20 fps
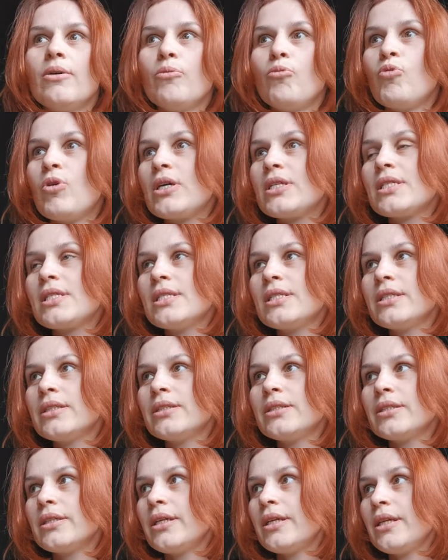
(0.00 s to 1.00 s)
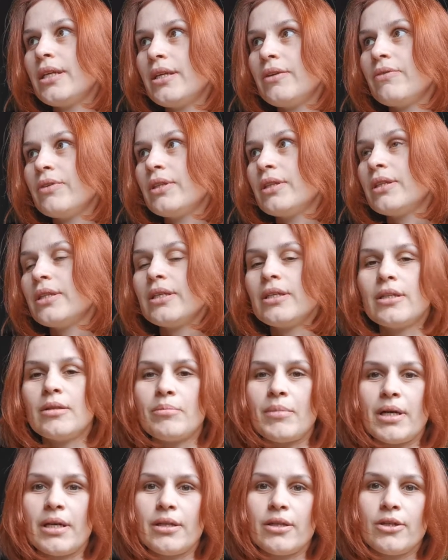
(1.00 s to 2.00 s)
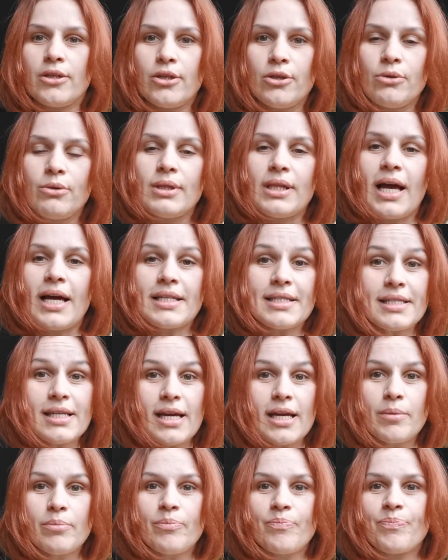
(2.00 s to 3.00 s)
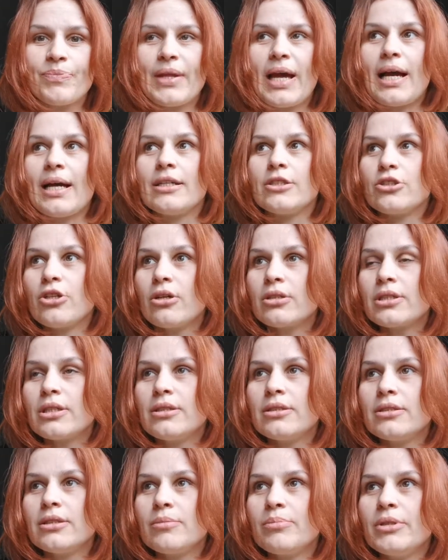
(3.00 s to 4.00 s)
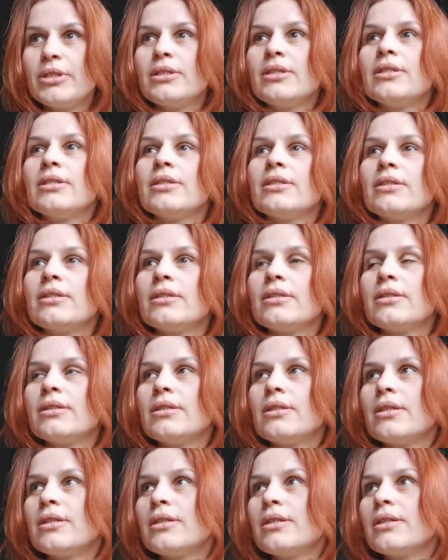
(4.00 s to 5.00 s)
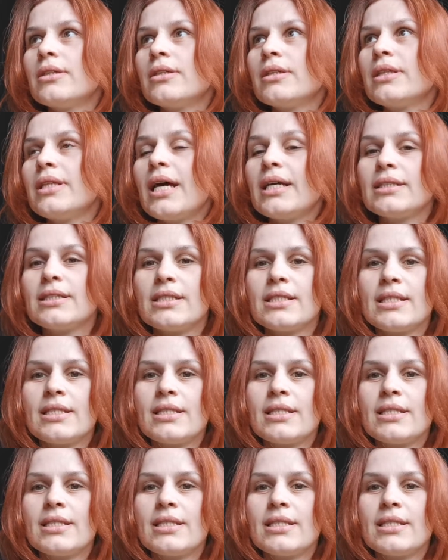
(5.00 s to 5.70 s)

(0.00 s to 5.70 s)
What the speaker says: wasn't even in my queue last time. I talked a little bit. Let